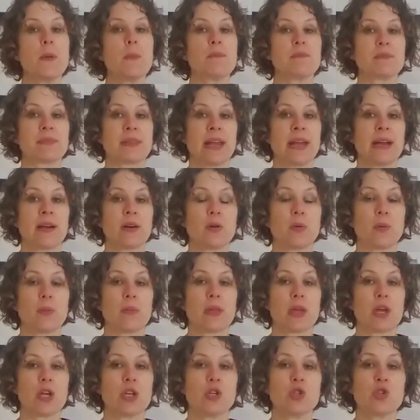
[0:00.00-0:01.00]
Now,
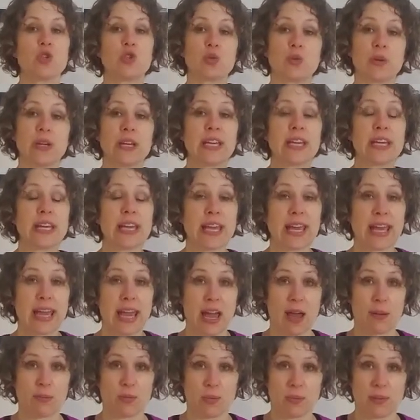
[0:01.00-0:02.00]
drinking
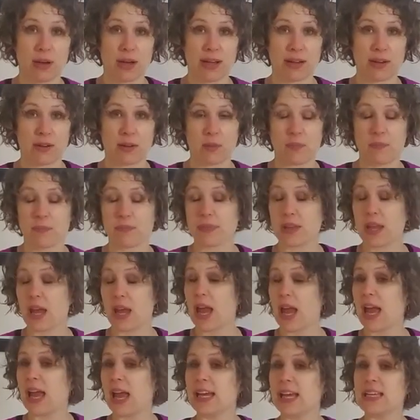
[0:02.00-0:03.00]
chamomile
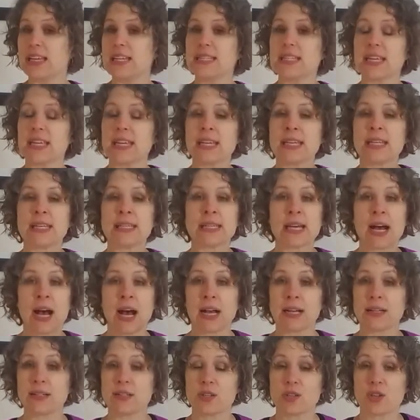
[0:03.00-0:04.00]
is
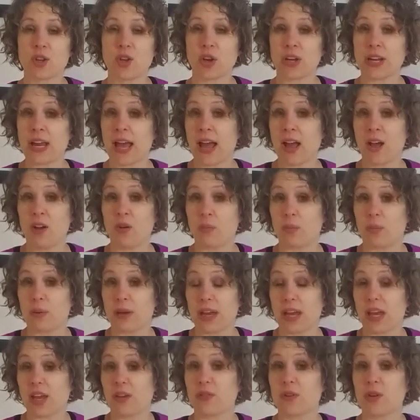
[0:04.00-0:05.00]
not going to help
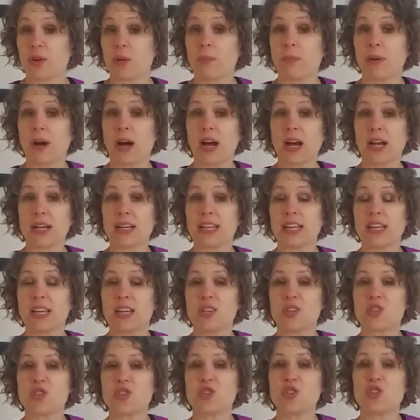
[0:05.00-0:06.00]
if your body
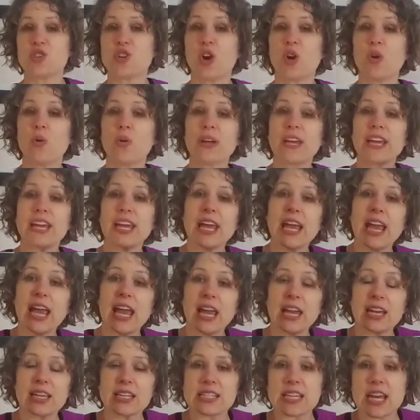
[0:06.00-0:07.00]
is so
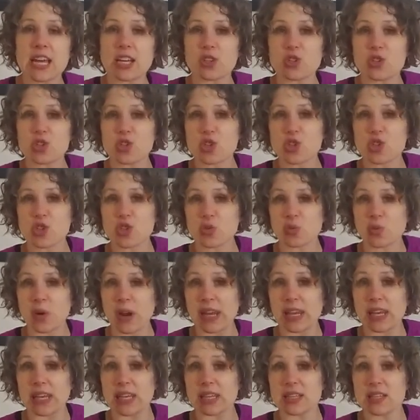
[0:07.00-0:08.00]
kinked and
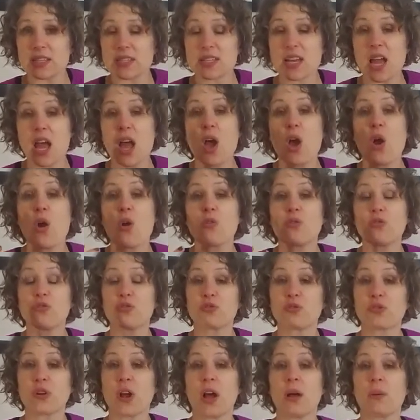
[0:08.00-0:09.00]
strained
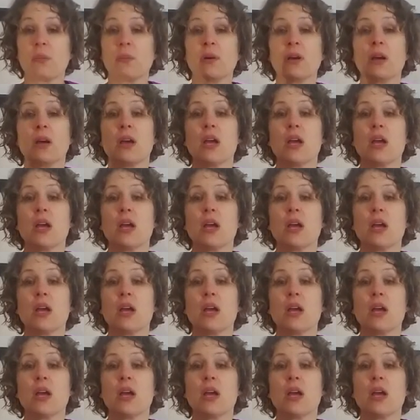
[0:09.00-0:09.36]
from